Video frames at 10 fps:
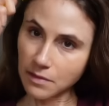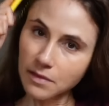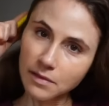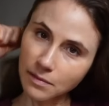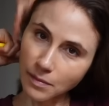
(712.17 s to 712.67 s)

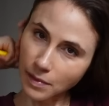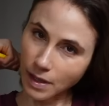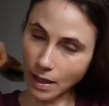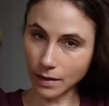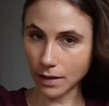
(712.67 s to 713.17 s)
the heat
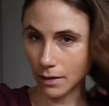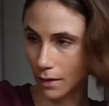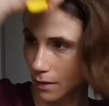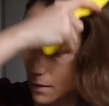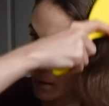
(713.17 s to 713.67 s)
styling I
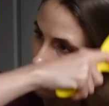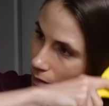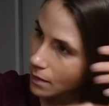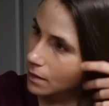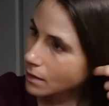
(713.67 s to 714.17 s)
was
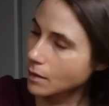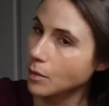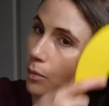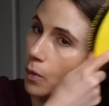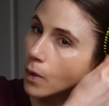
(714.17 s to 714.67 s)
doing was using a
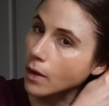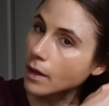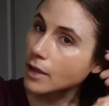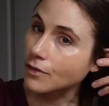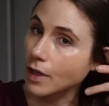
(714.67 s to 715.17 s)
round
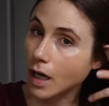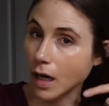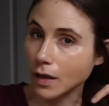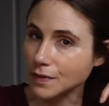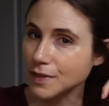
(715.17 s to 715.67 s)
brush and a blow